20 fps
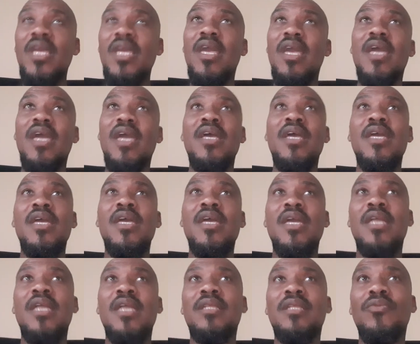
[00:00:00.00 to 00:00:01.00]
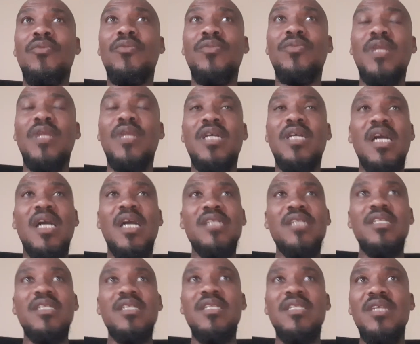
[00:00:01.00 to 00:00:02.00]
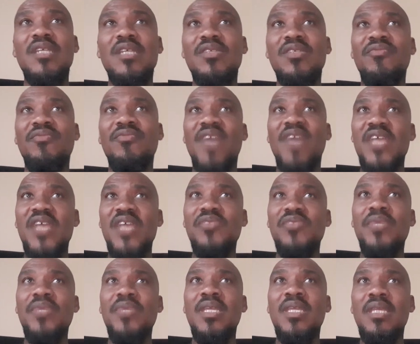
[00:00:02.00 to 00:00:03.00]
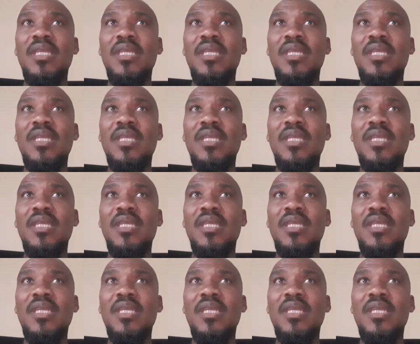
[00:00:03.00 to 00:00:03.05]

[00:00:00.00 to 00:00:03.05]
and the constant disinvestment